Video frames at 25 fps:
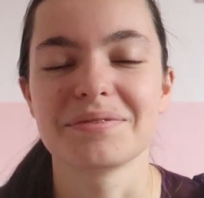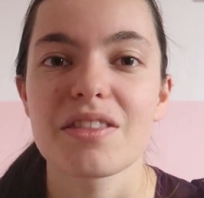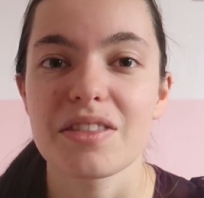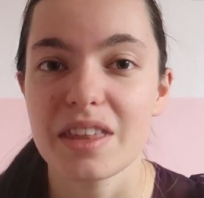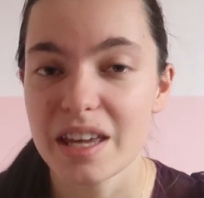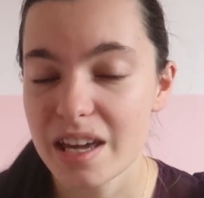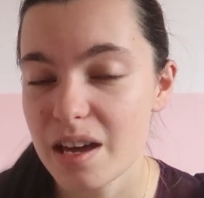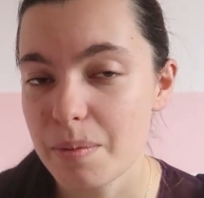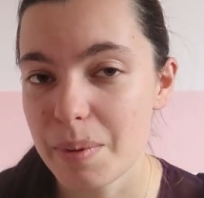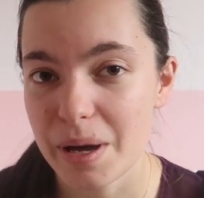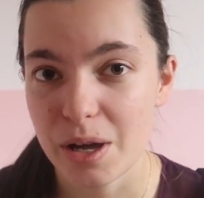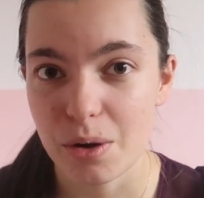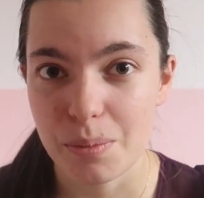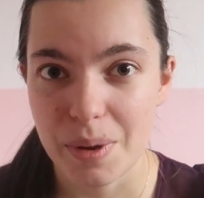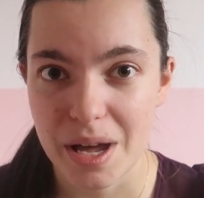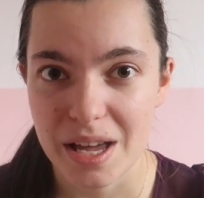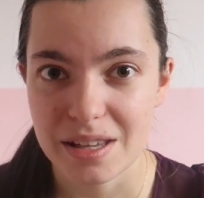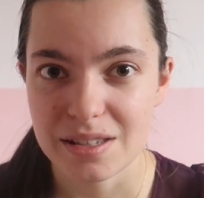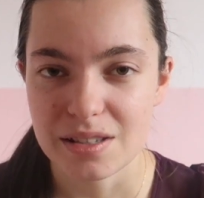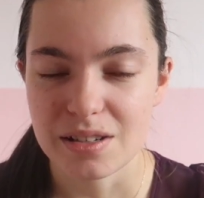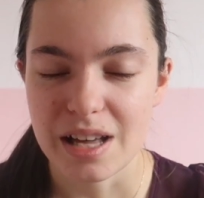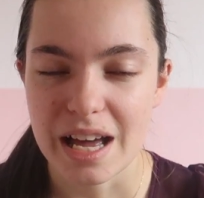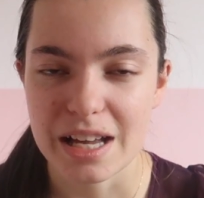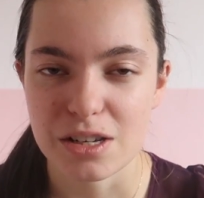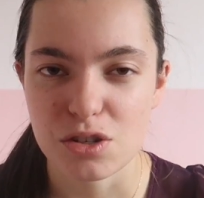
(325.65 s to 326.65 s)
Think about your
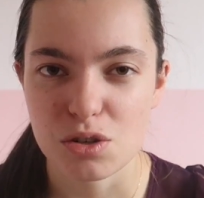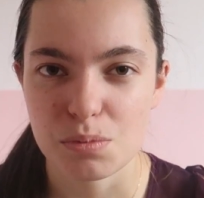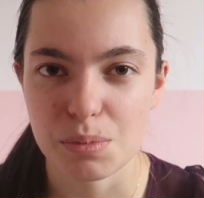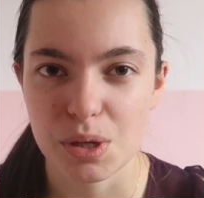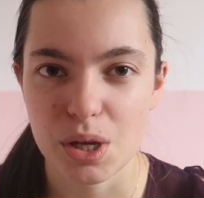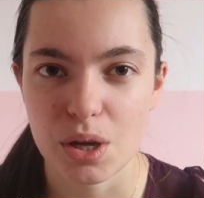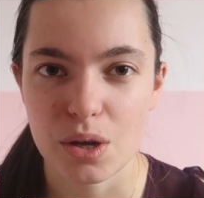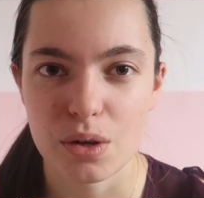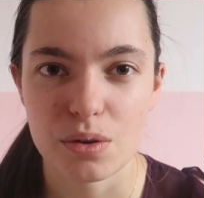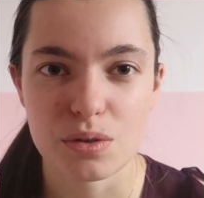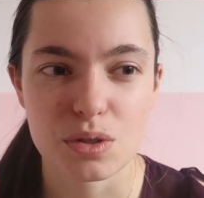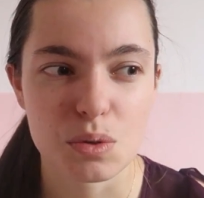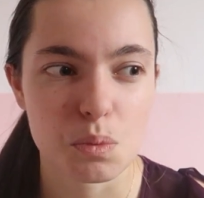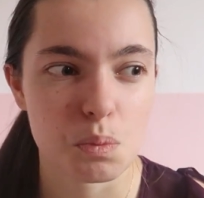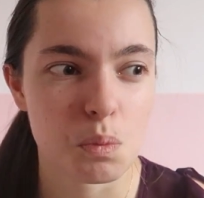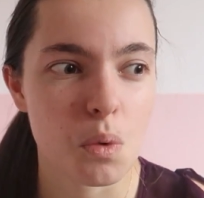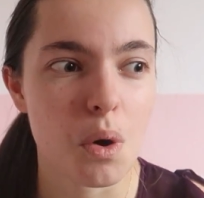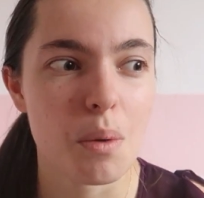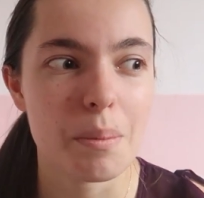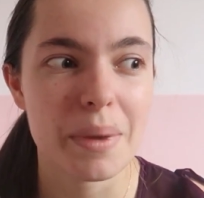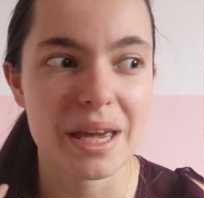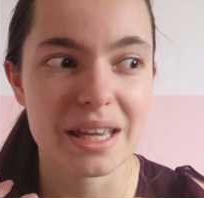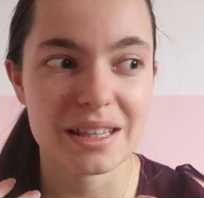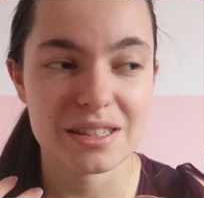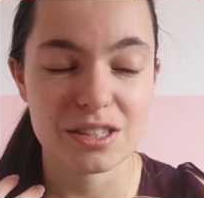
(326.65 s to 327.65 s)
personal attributes,
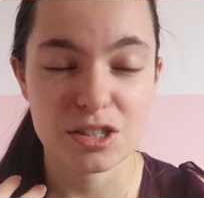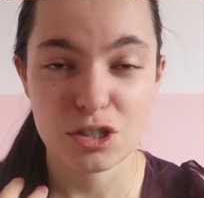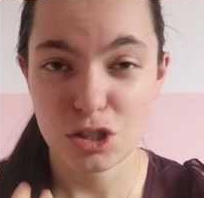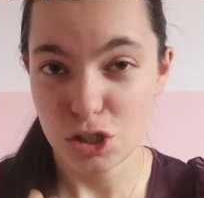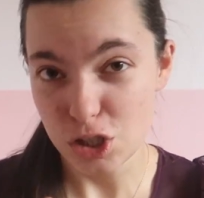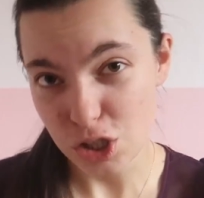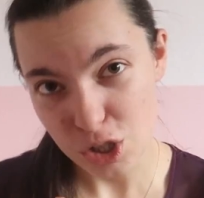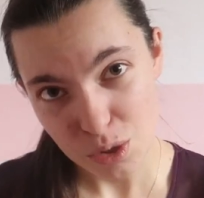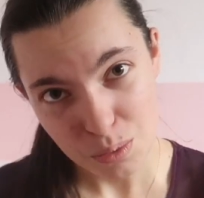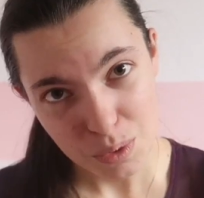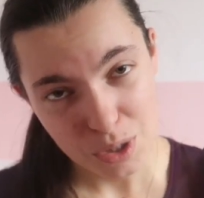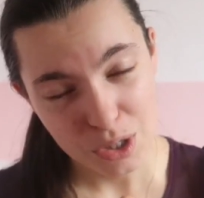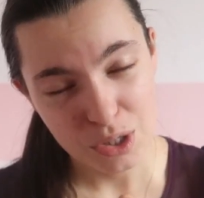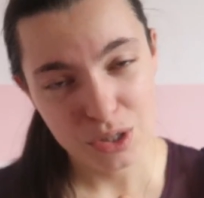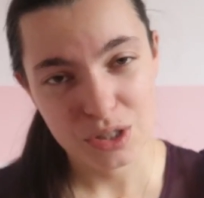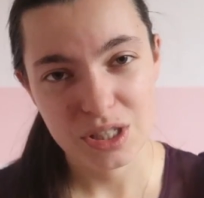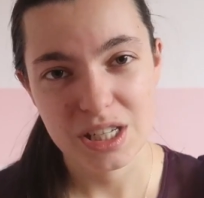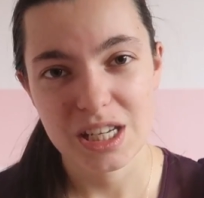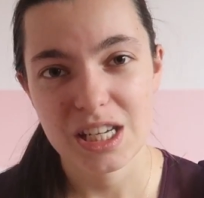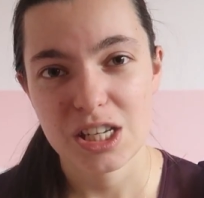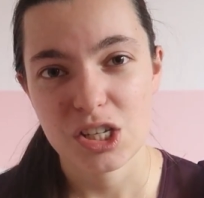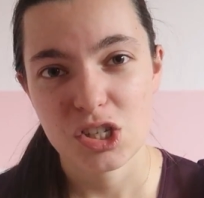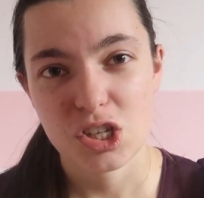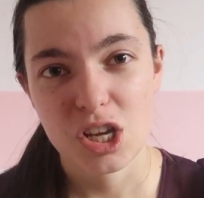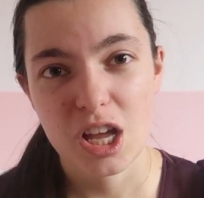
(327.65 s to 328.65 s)
what makes you a good
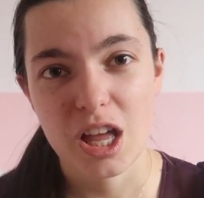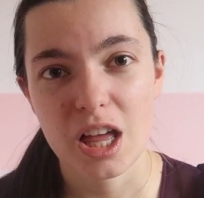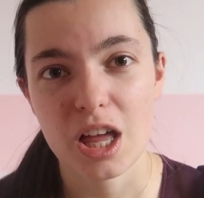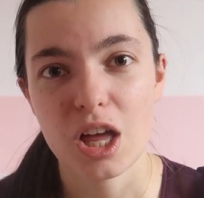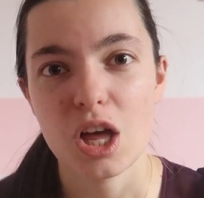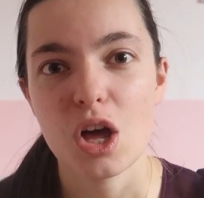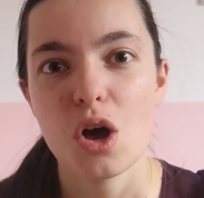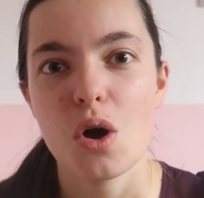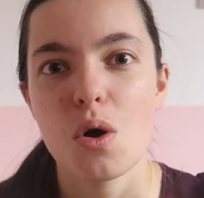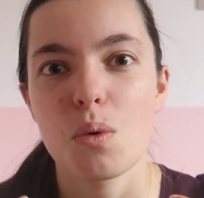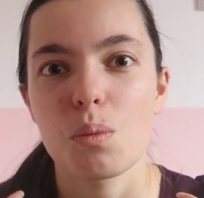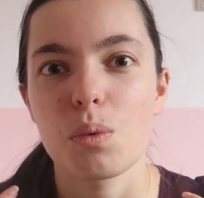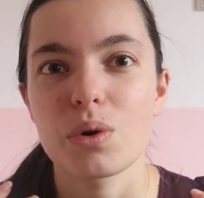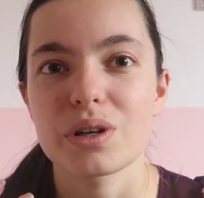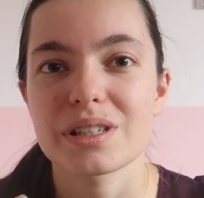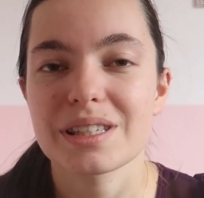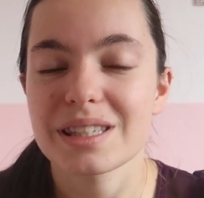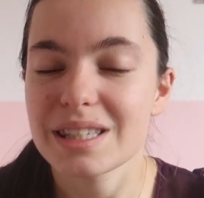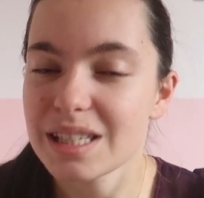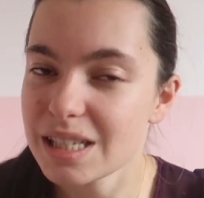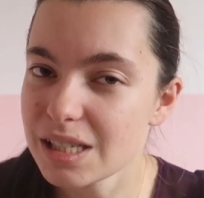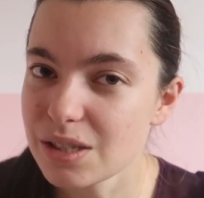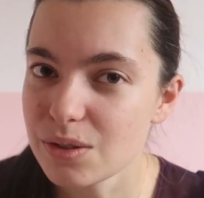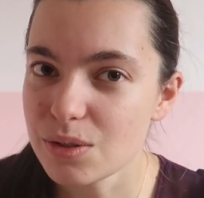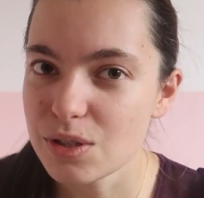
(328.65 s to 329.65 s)
teacher, what
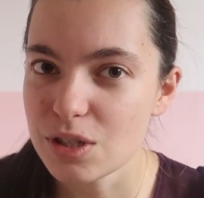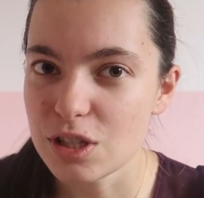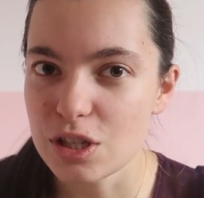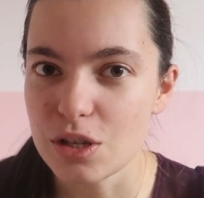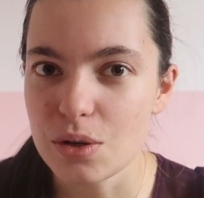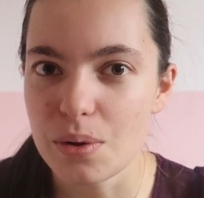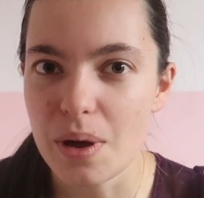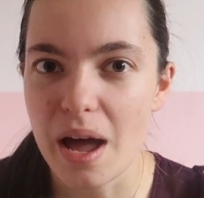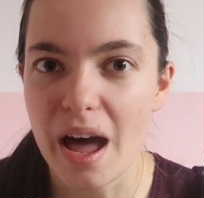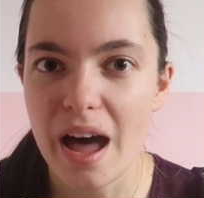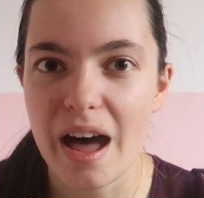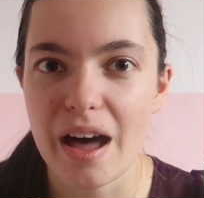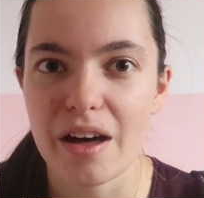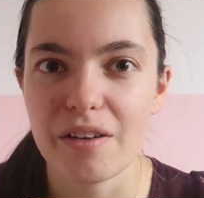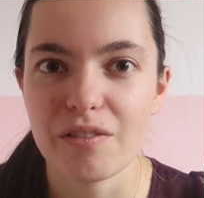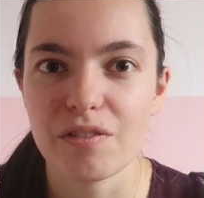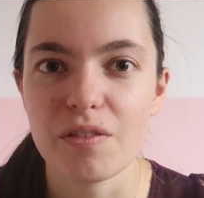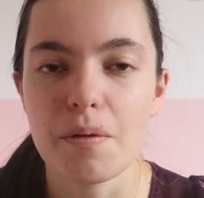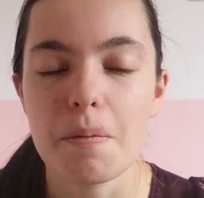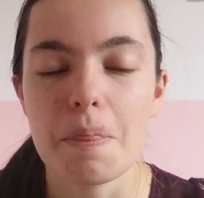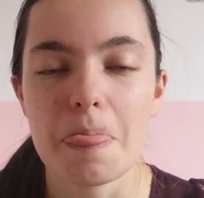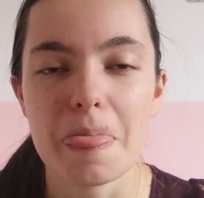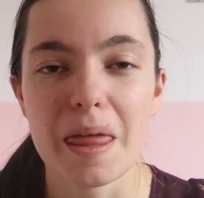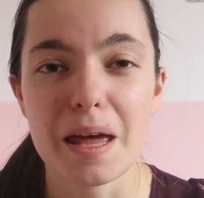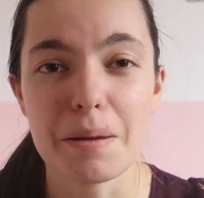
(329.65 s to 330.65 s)
skills do you have,
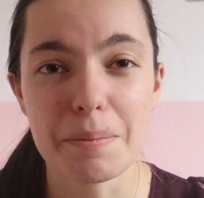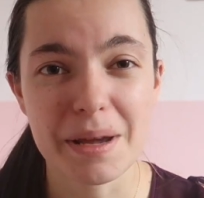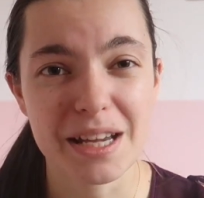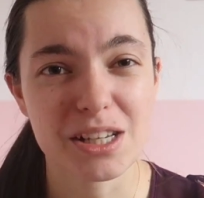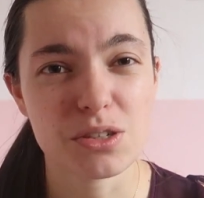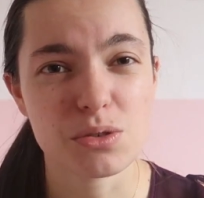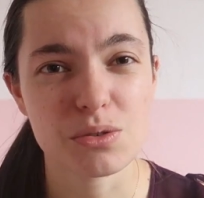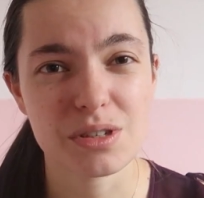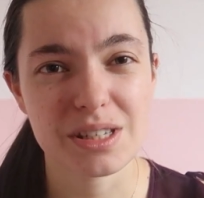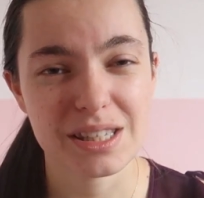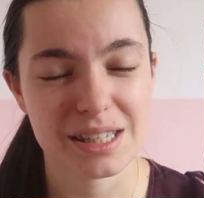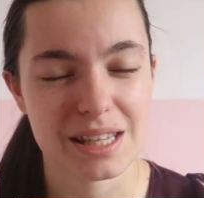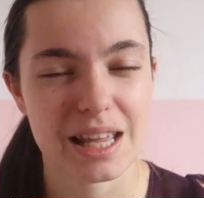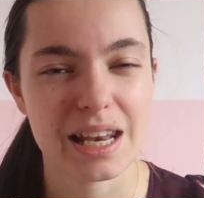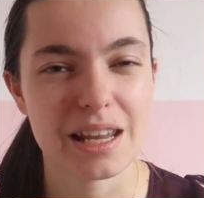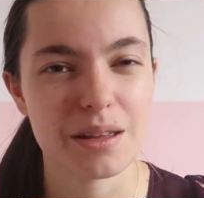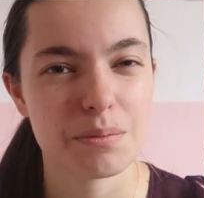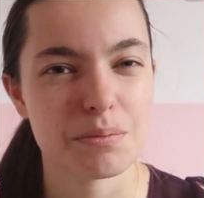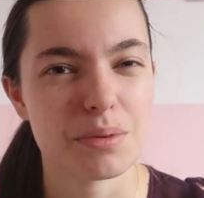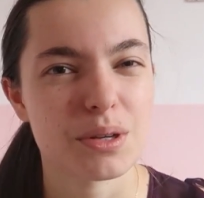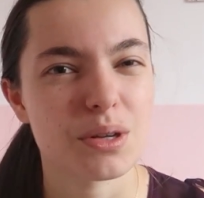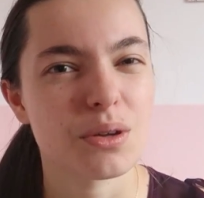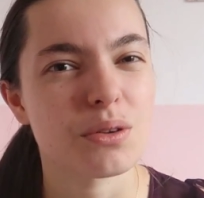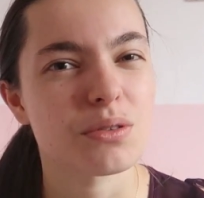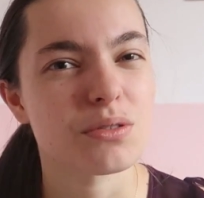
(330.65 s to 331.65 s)
and make sure to sell it,
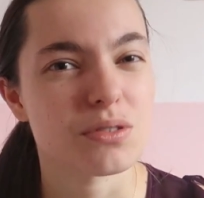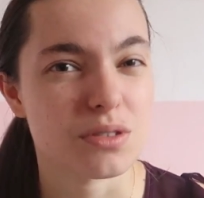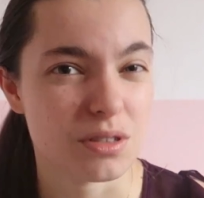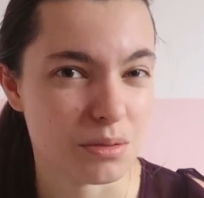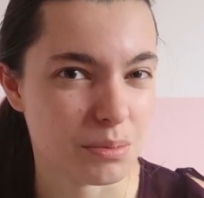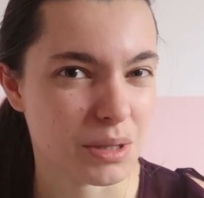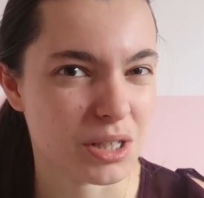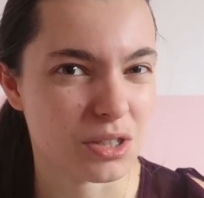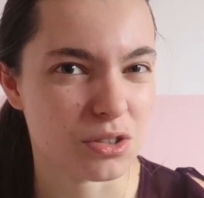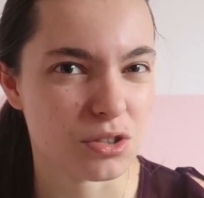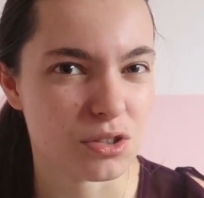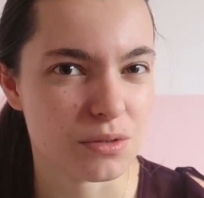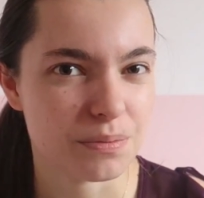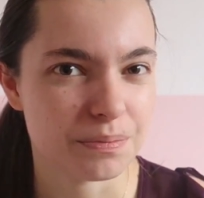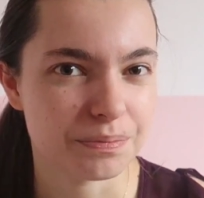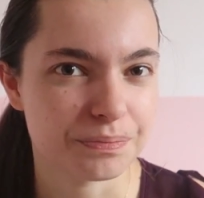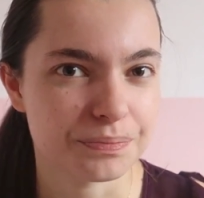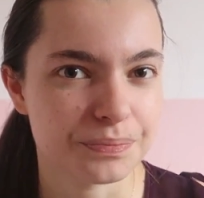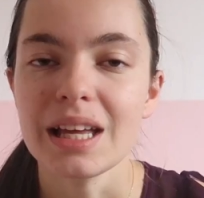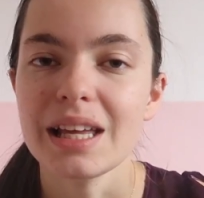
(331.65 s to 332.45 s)
but not too much.